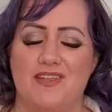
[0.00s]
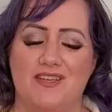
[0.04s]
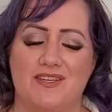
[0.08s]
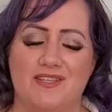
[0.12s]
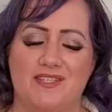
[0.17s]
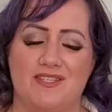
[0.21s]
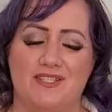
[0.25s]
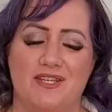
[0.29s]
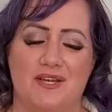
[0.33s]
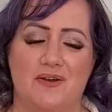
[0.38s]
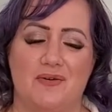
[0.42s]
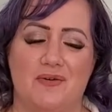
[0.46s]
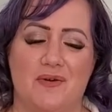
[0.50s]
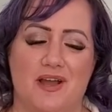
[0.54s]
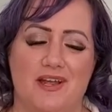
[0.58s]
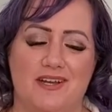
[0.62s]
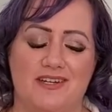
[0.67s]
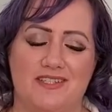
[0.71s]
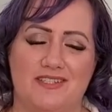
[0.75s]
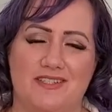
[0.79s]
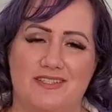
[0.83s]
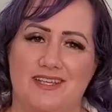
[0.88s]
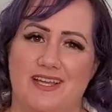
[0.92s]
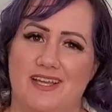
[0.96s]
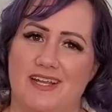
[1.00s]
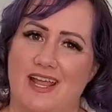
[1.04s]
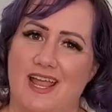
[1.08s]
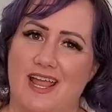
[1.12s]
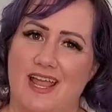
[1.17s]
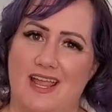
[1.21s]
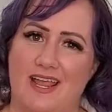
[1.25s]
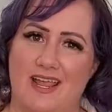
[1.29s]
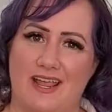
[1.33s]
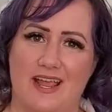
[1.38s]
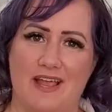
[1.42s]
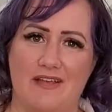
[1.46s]
So I just said,
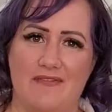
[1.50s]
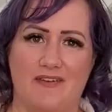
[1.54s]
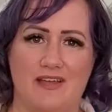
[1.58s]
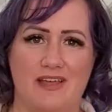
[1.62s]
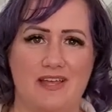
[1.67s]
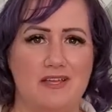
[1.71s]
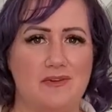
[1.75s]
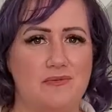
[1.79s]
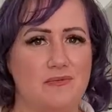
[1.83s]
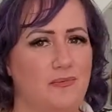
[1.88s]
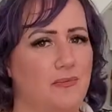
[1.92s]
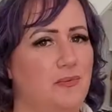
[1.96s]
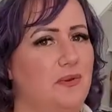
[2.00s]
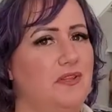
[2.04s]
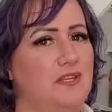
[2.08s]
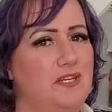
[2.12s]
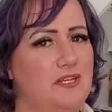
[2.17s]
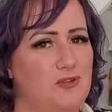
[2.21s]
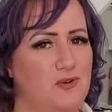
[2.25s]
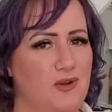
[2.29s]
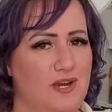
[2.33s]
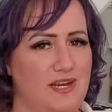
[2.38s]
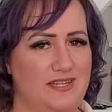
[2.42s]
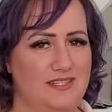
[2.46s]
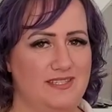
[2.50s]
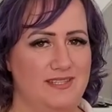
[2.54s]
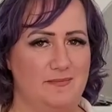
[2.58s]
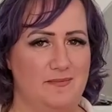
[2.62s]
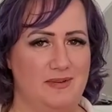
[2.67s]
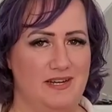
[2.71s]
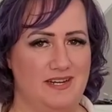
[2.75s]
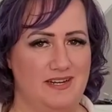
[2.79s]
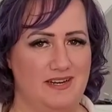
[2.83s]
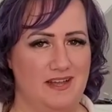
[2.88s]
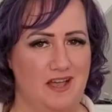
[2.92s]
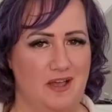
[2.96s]
hey, if I can really train
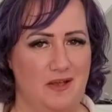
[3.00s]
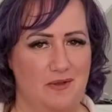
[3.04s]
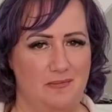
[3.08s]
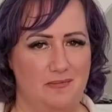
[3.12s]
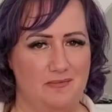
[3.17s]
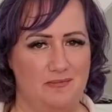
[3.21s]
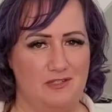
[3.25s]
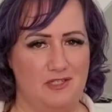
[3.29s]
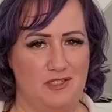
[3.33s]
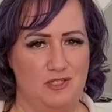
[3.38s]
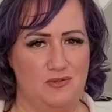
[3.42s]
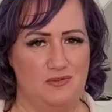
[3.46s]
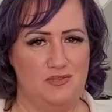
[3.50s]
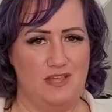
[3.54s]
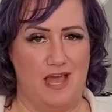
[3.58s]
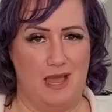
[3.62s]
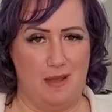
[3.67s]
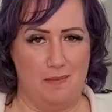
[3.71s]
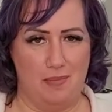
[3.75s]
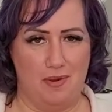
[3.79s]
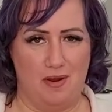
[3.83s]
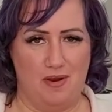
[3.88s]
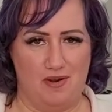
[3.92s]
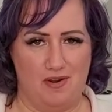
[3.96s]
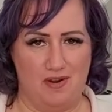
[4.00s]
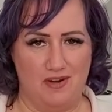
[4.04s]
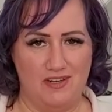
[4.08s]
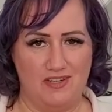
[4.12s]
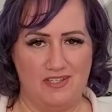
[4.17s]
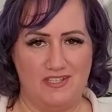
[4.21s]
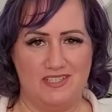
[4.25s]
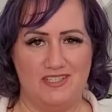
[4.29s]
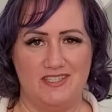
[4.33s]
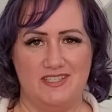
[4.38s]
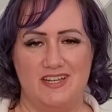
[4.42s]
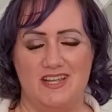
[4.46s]
somebody to help do that
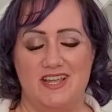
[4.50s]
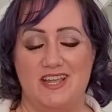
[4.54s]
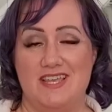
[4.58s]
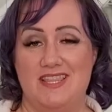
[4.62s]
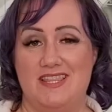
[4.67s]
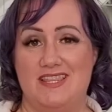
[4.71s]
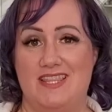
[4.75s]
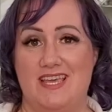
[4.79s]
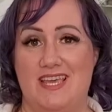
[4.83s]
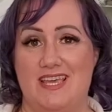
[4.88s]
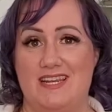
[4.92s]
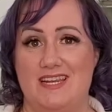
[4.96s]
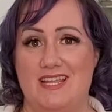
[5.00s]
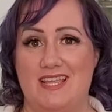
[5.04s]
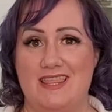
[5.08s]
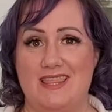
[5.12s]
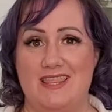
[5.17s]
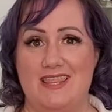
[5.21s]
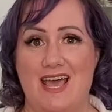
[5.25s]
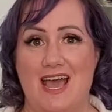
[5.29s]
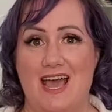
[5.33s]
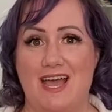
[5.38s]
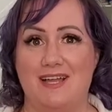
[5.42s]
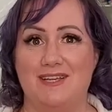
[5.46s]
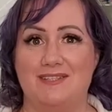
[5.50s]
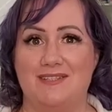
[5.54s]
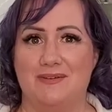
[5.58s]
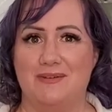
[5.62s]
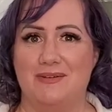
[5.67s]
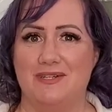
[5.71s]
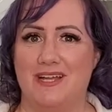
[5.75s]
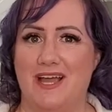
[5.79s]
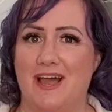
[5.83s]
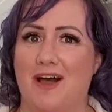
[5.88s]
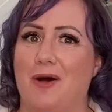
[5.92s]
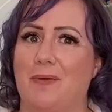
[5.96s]
part, then that is
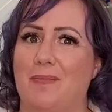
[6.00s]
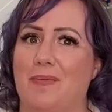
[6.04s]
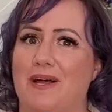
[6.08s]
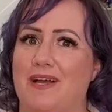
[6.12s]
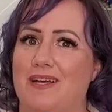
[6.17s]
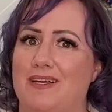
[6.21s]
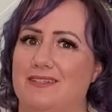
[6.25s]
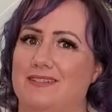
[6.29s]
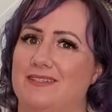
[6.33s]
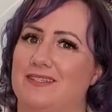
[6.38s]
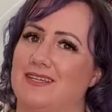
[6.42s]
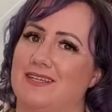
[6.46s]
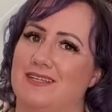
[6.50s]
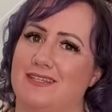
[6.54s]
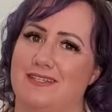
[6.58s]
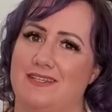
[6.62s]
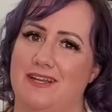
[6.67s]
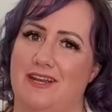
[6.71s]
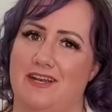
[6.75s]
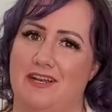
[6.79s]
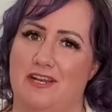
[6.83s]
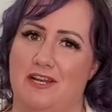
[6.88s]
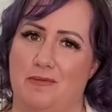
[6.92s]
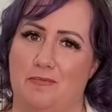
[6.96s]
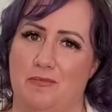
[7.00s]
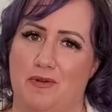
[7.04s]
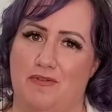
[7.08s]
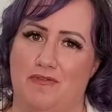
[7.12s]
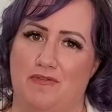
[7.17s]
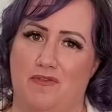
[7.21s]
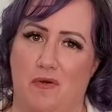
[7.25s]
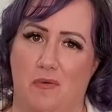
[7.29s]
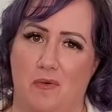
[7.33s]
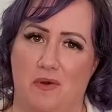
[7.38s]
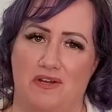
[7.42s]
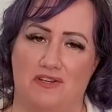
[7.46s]
going to help us continue to move
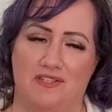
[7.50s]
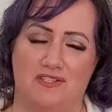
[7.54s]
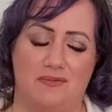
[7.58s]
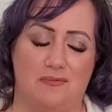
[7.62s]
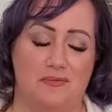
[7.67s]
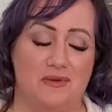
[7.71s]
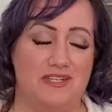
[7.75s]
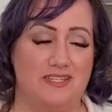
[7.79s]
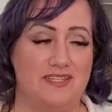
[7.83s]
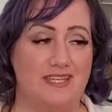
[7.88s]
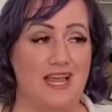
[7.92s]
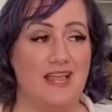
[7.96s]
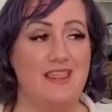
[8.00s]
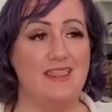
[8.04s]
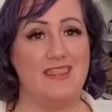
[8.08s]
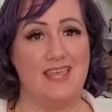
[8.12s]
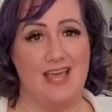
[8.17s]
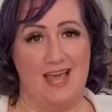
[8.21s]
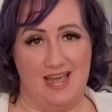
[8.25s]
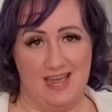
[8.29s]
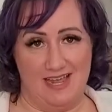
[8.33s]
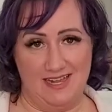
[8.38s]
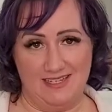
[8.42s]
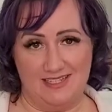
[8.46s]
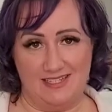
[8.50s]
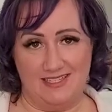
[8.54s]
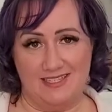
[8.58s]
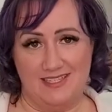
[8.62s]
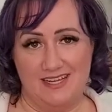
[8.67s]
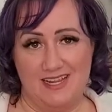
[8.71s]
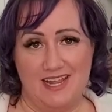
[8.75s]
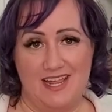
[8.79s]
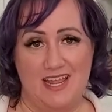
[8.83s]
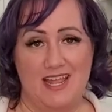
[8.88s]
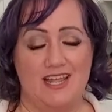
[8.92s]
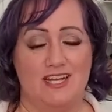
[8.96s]
forward. So we did that.
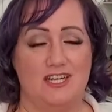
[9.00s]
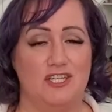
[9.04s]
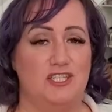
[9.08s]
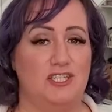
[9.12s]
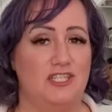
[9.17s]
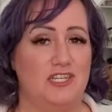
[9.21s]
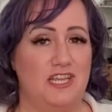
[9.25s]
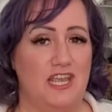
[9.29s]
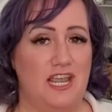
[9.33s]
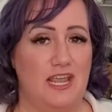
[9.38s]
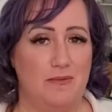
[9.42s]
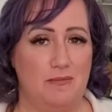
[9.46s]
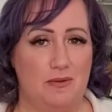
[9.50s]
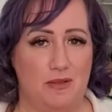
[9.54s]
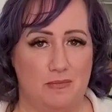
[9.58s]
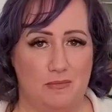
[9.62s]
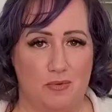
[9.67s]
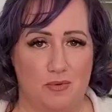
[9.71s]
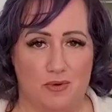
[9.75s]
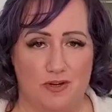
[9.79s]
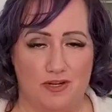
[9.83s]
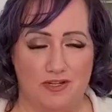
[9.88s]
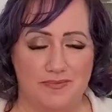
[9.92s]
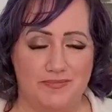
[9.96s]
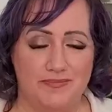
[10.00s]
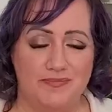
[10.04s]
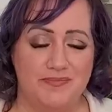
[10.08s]
And she came on board.